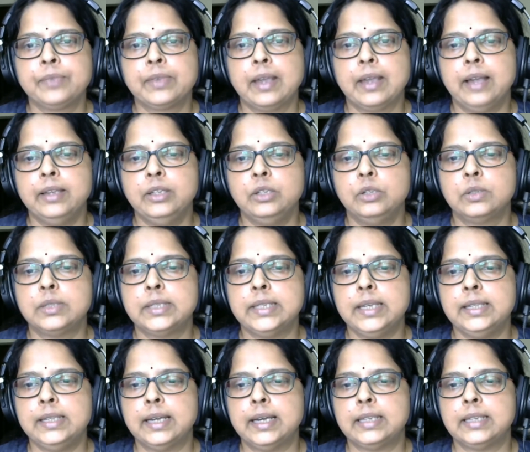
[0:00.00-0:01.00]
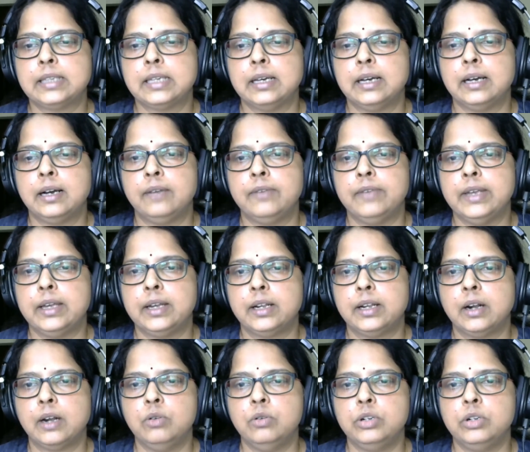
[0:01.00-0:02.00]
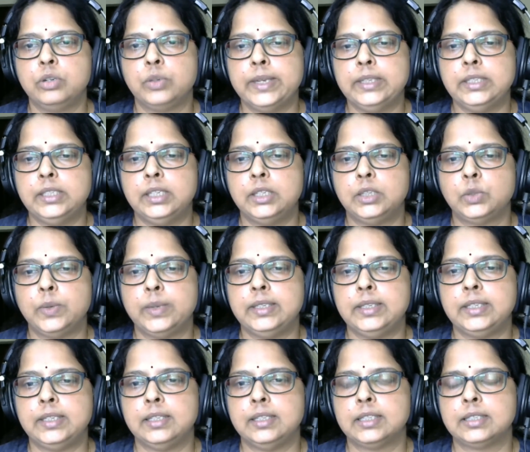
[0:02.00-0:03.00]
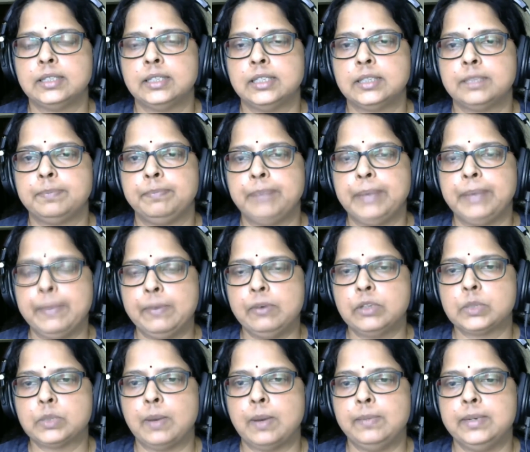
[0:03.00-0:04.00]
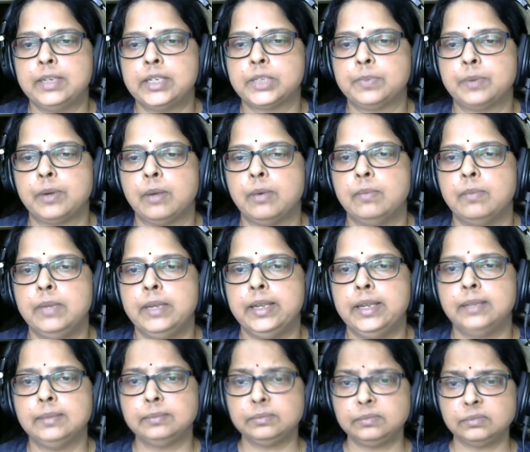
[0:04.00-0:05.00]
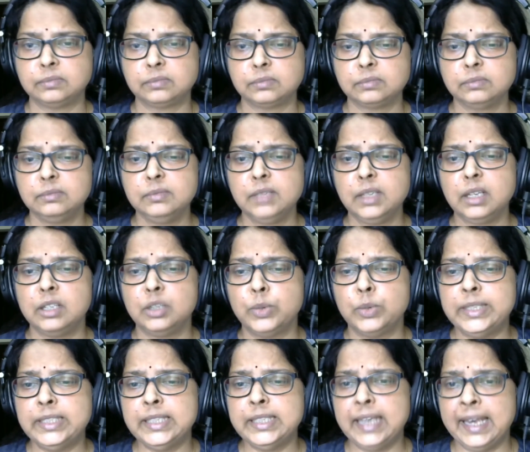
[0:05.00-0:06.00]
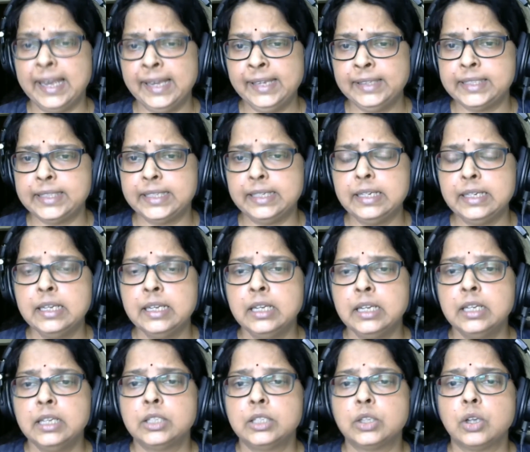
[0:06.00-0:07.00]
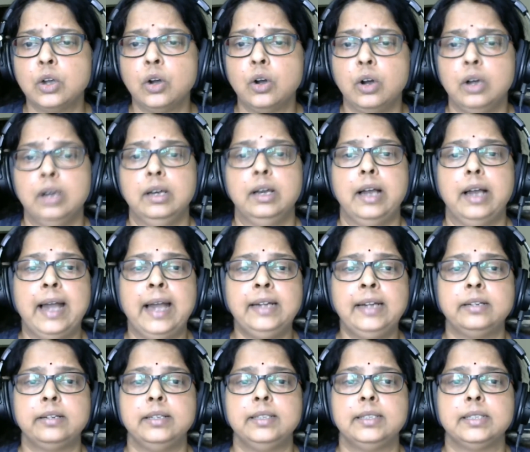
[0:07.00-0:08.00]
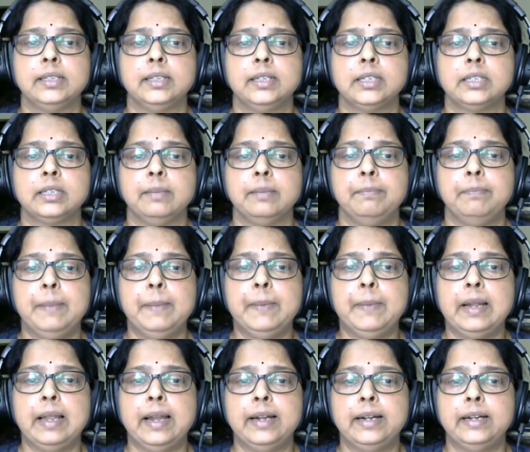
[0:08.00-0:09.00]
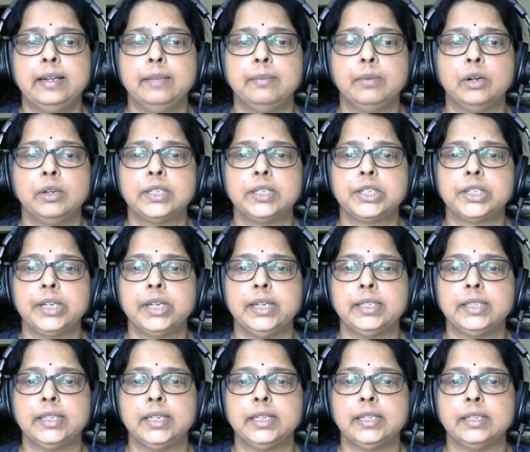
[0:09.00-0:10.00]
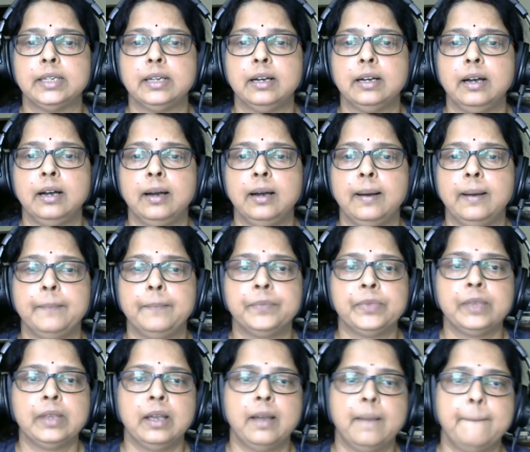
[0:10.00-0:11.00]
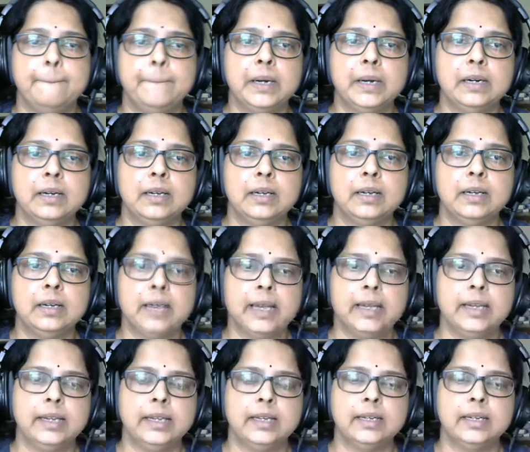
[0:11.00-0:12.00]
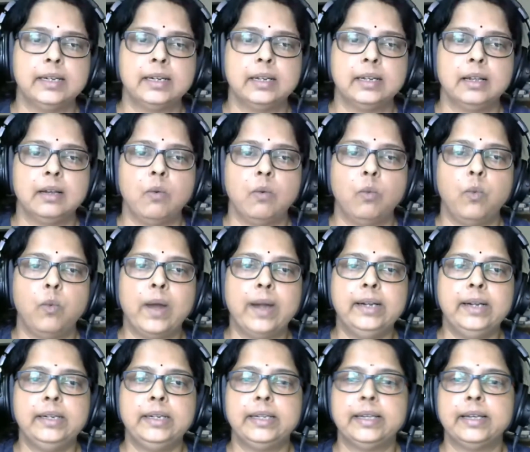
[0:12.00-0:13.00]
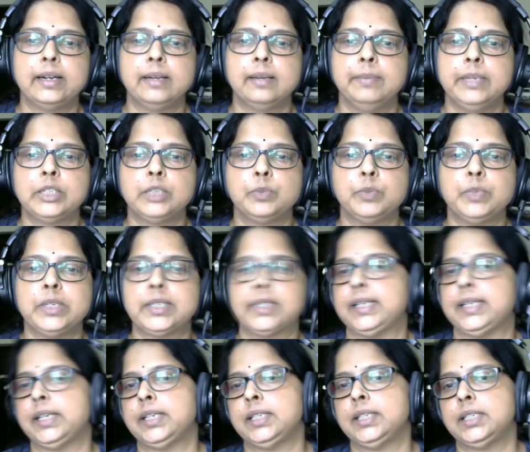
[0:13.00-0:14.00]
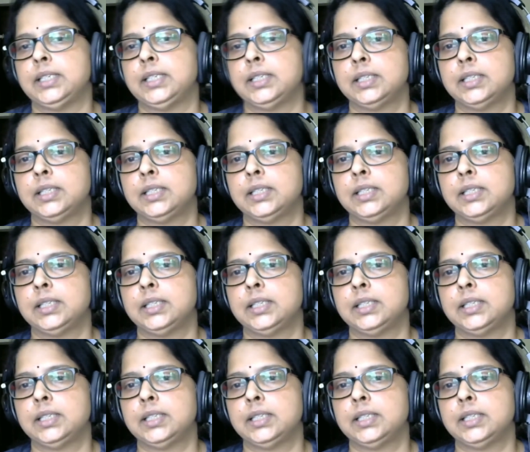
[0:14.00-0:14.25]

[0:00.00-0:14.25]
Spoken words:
And you see that we are around 2020. This paper was published probably in 2018. So at research, people had demonstrated per carrier 1 terabit per second.